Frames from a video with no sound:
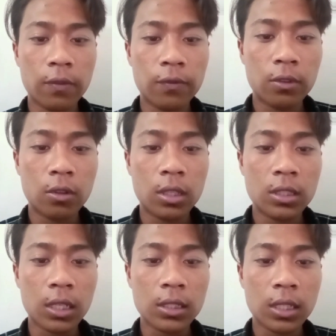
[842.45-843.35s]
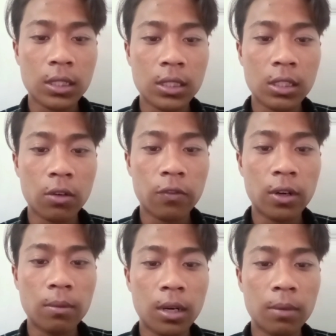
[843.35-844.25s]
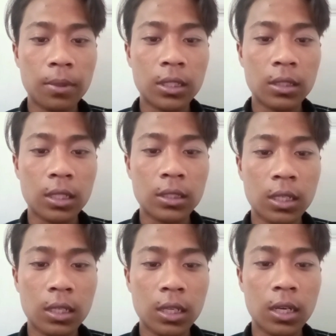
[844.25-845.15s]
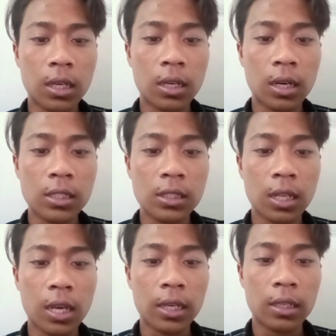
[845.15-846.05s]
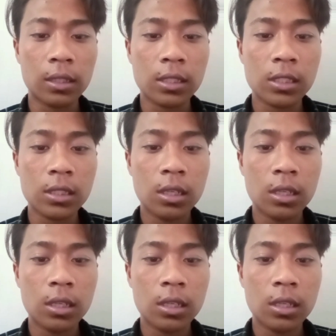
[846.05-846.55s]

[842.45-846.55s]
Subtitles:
to the success of formula presentation a class like this